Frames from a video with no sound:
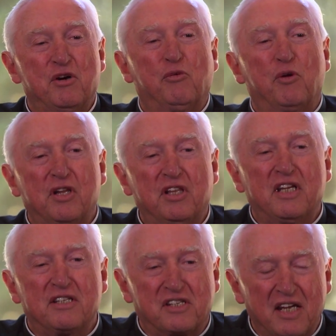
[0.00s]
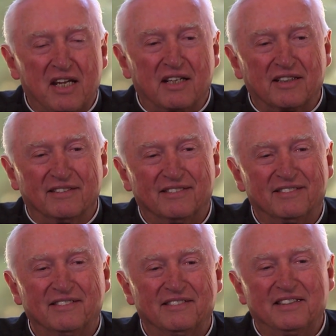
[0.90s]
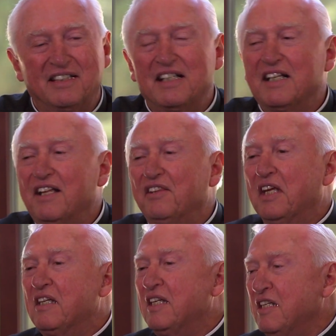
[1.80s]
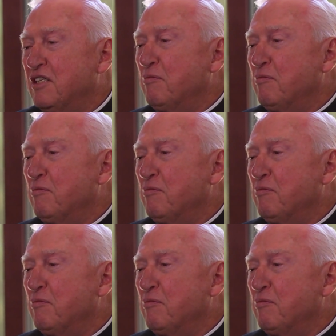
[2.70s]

What are they saying? They need